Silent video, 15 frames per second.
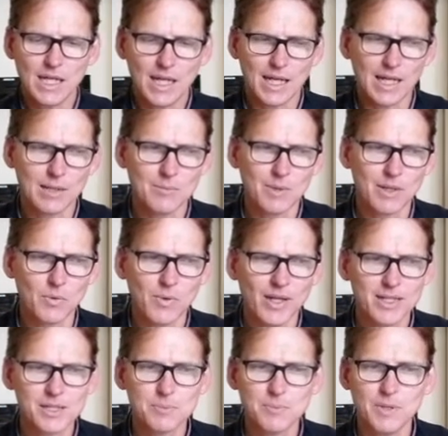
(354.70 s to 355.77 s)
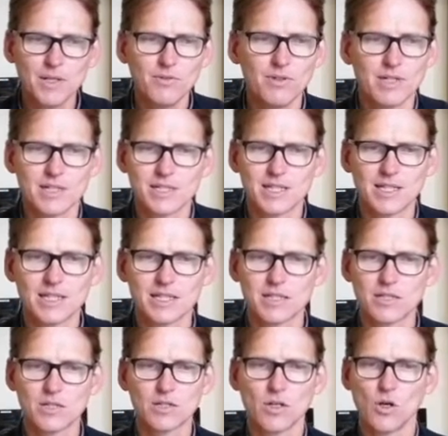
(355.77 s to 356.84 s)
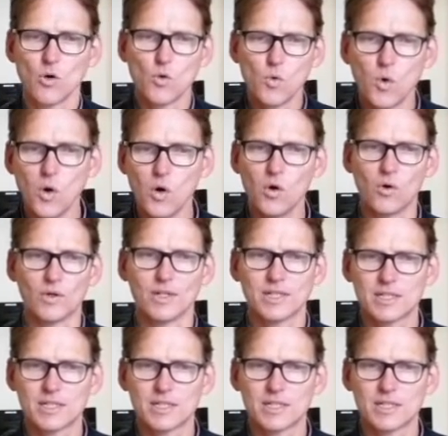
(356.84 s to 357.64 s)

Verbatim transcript: Um, and we experience this war.